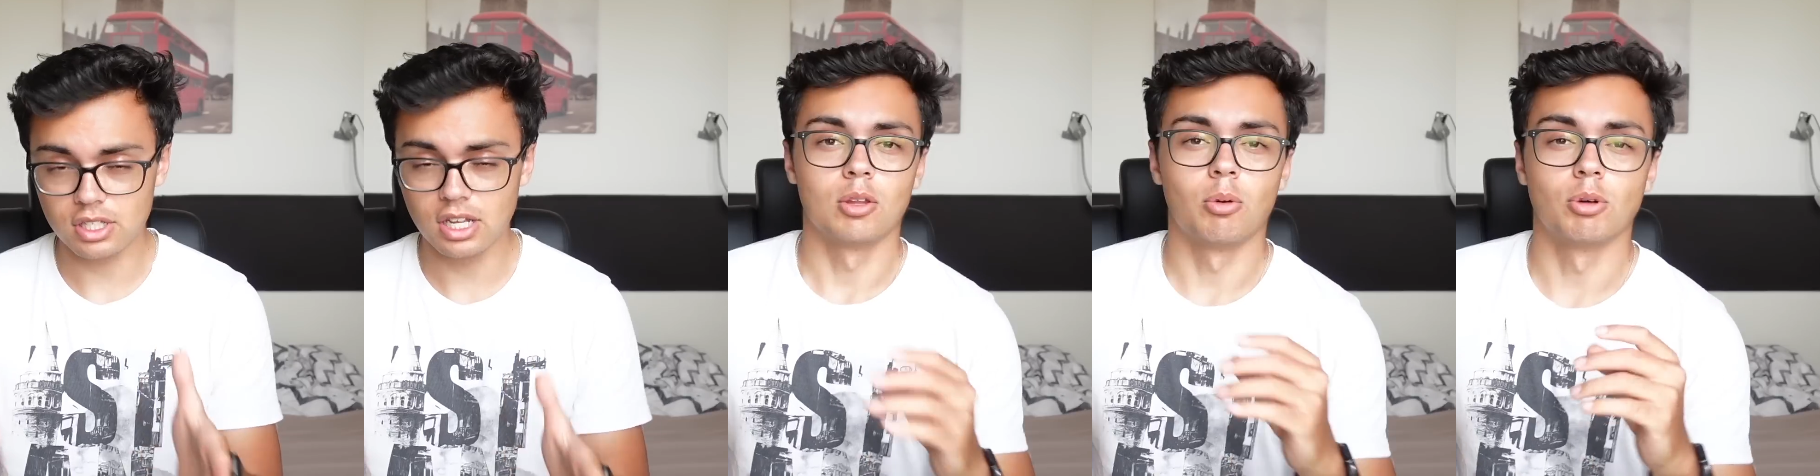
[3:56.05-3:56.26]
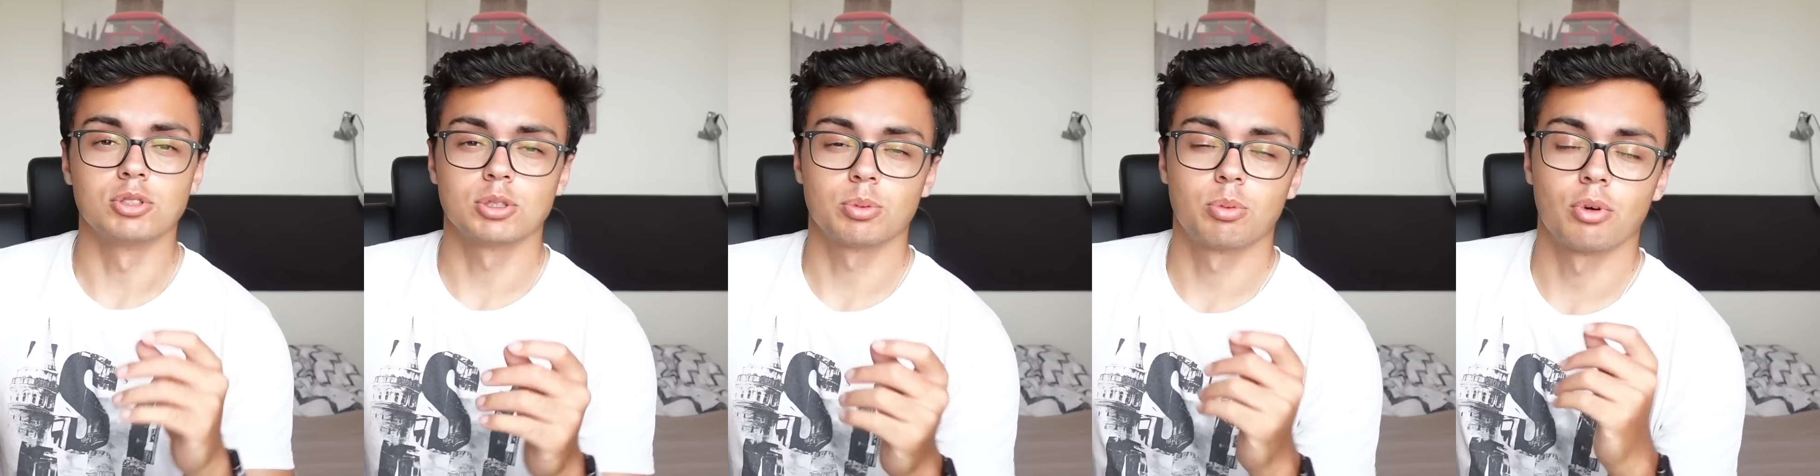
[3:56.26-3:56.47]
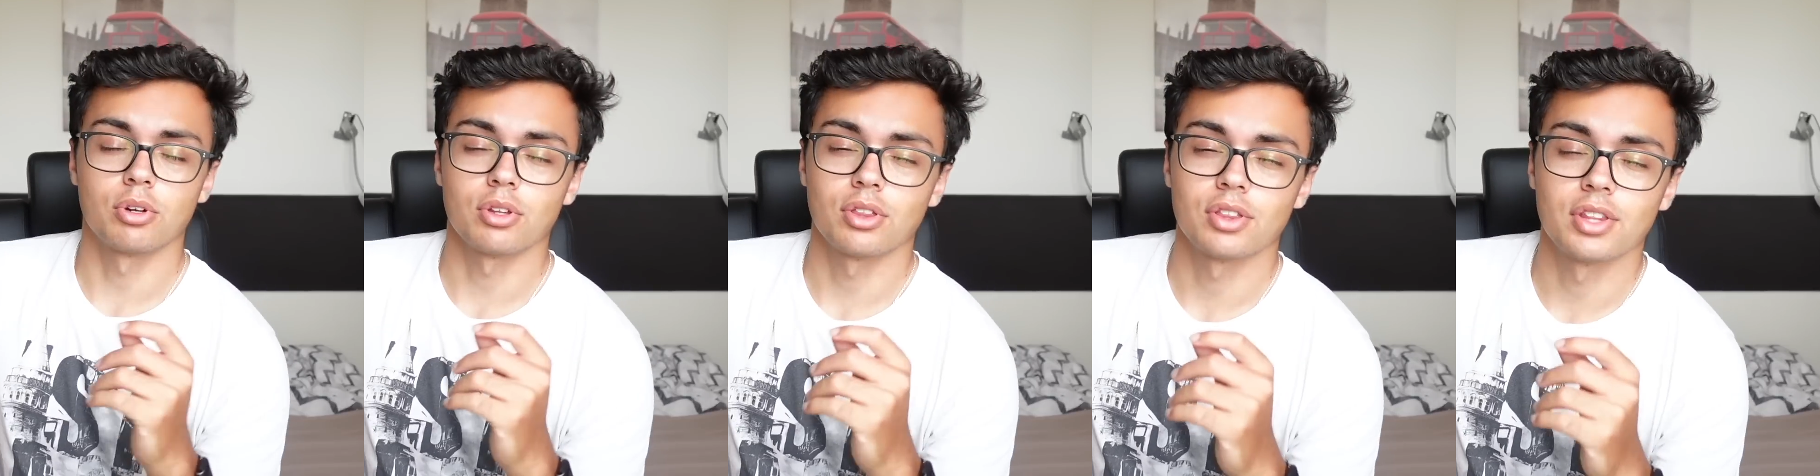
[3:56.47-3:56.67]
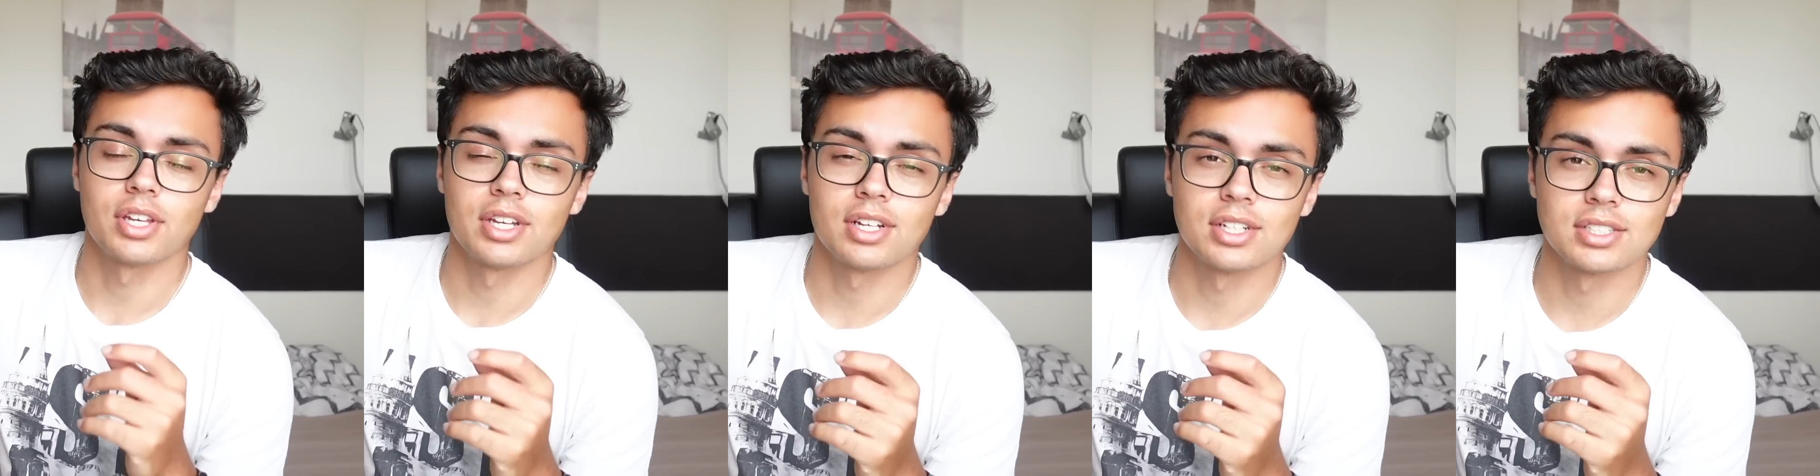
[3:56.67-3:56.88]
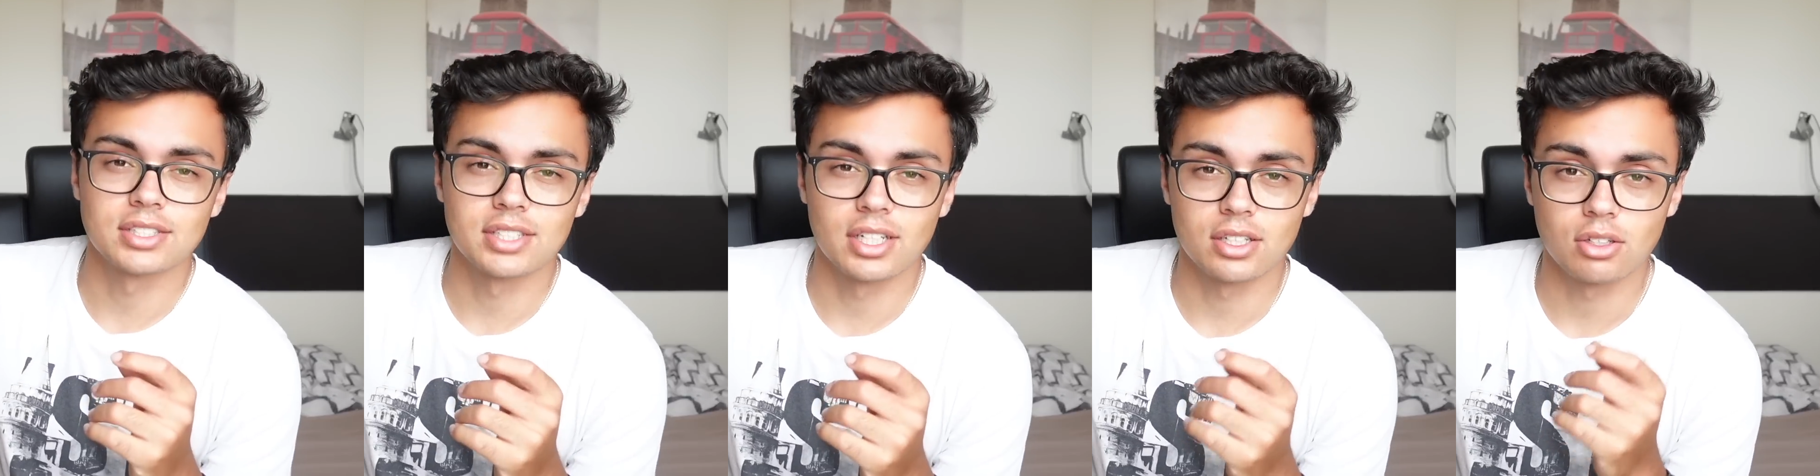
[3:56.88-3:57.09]
The most important thing
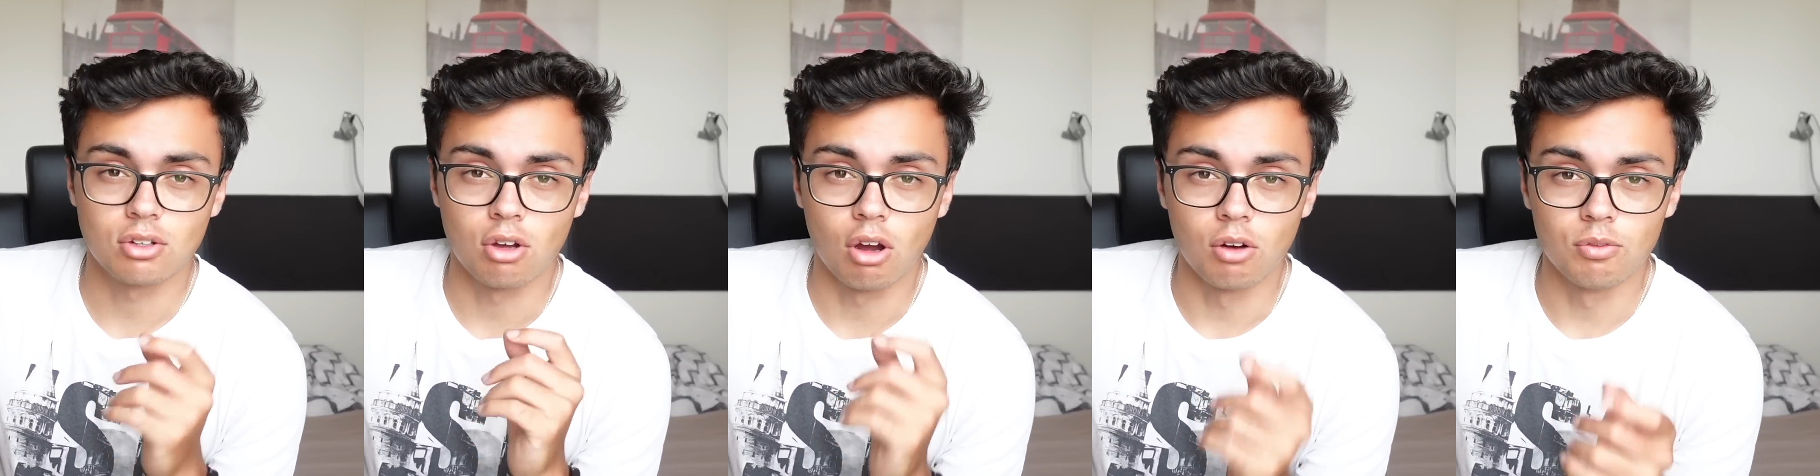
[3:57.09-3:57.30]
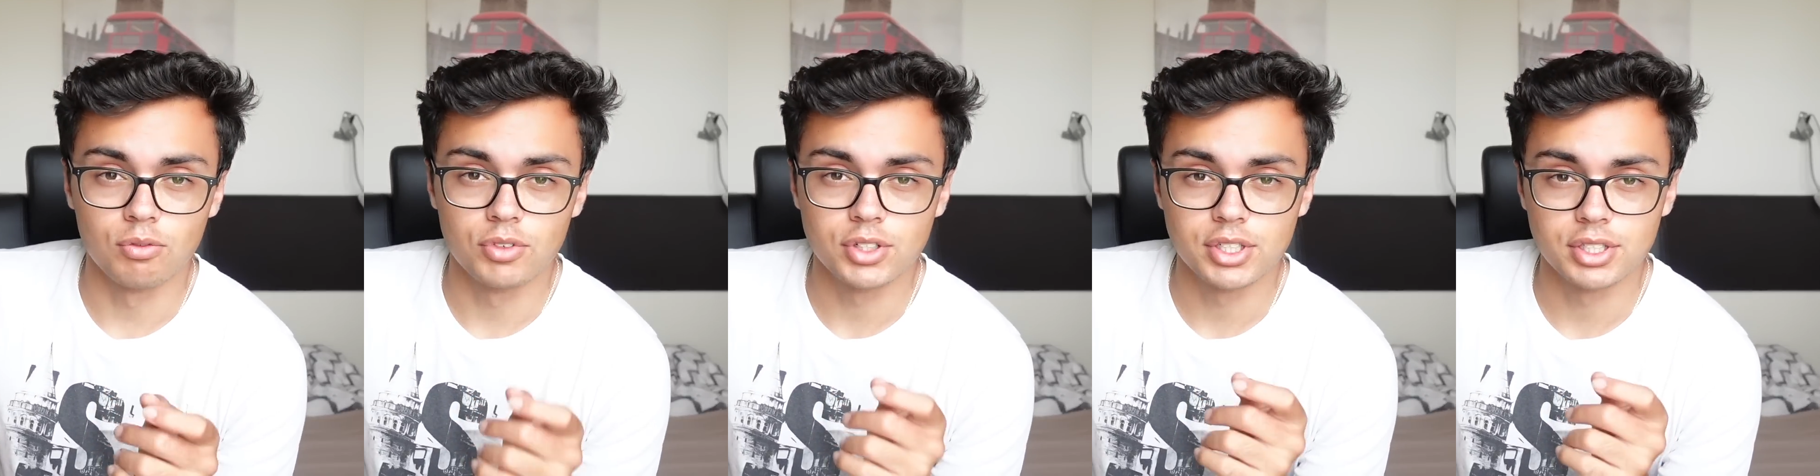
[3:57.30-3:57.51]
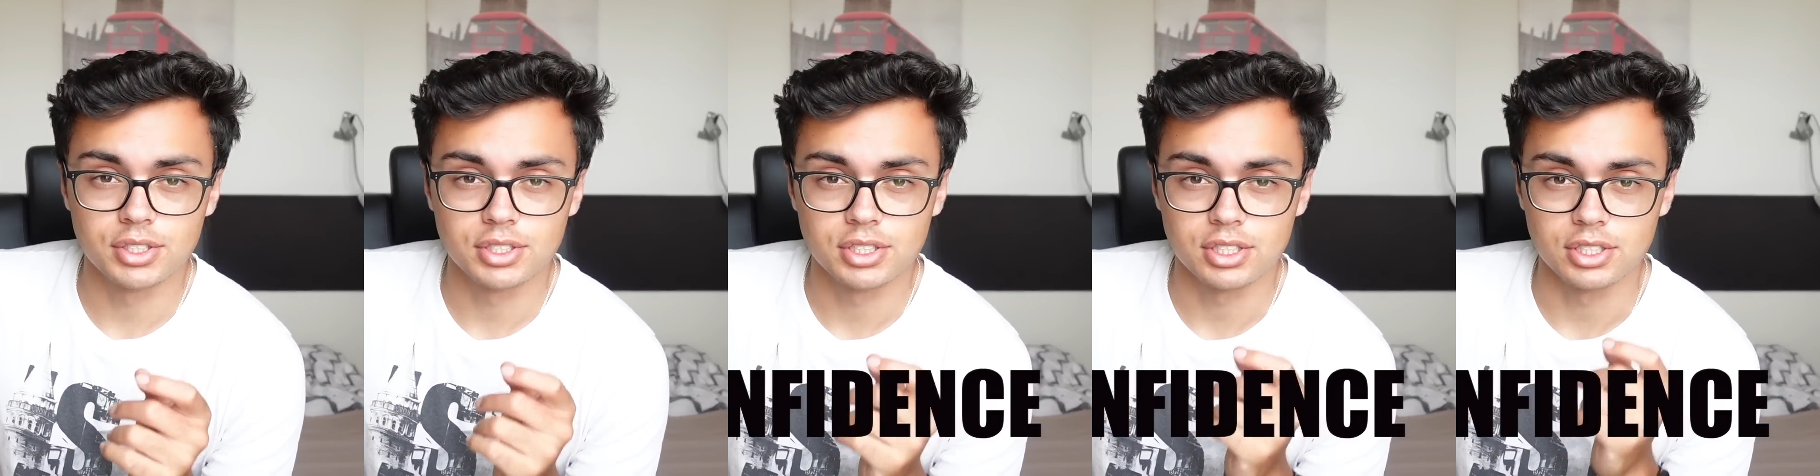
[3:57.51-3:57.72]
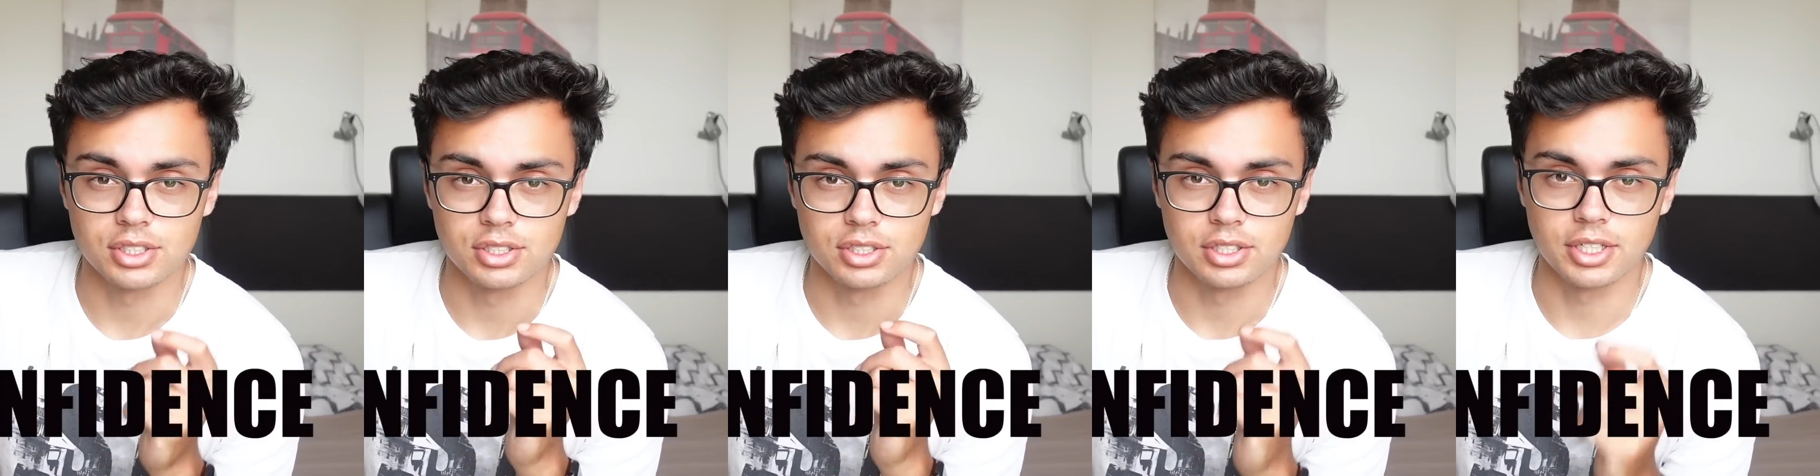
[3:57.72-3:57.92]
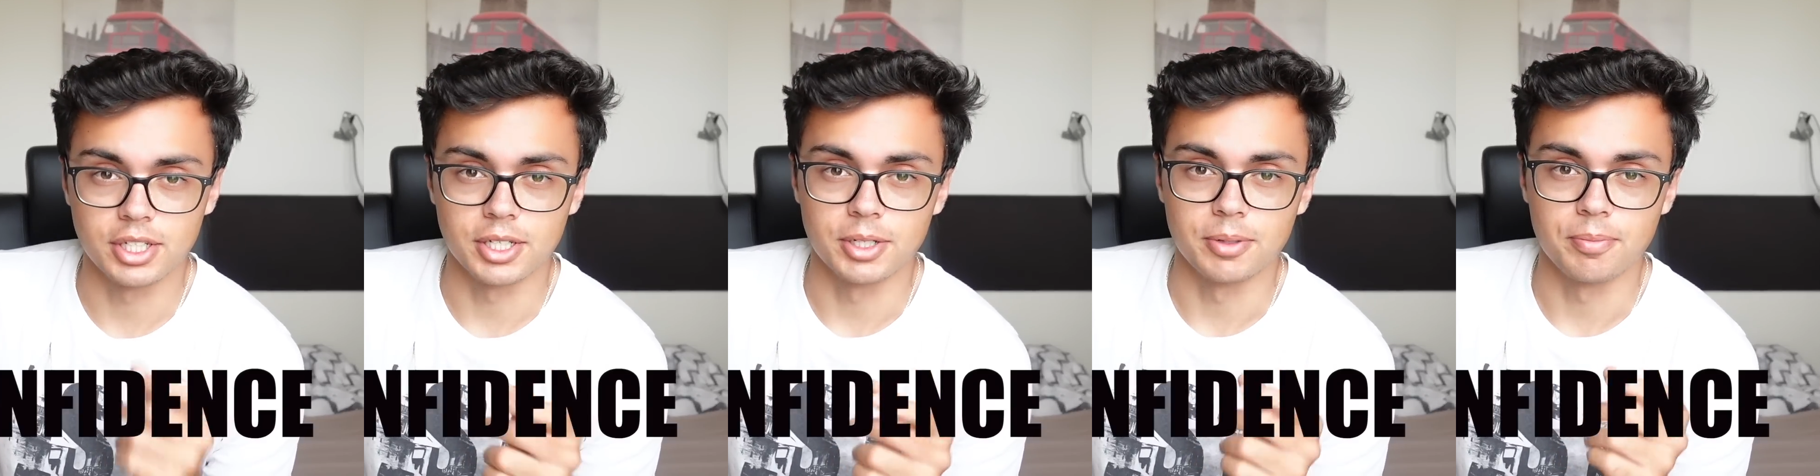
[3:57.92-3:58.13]
is that confidence is
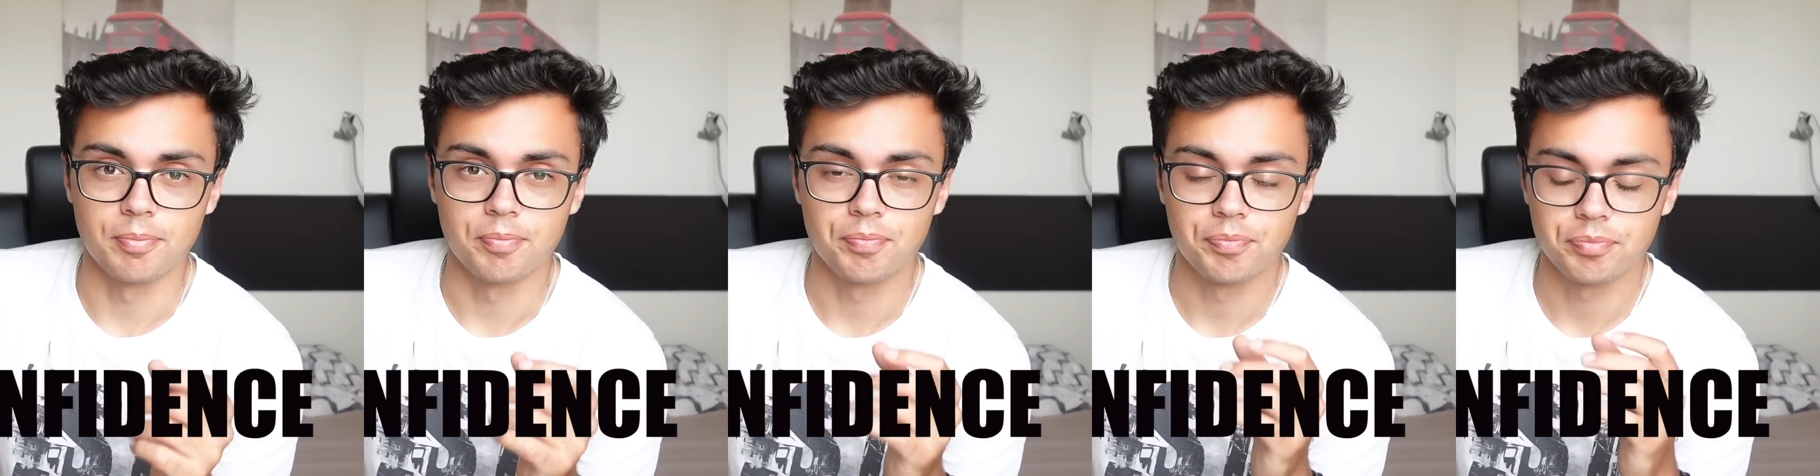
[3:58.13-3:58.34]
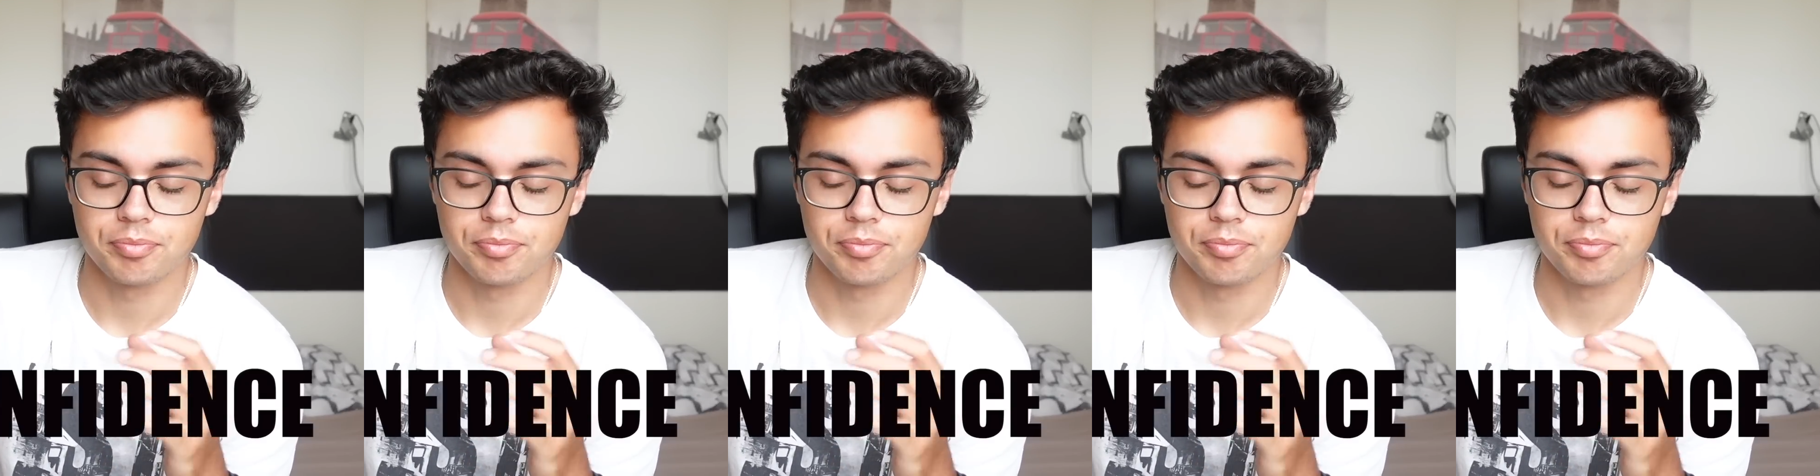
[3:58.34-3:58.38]
key.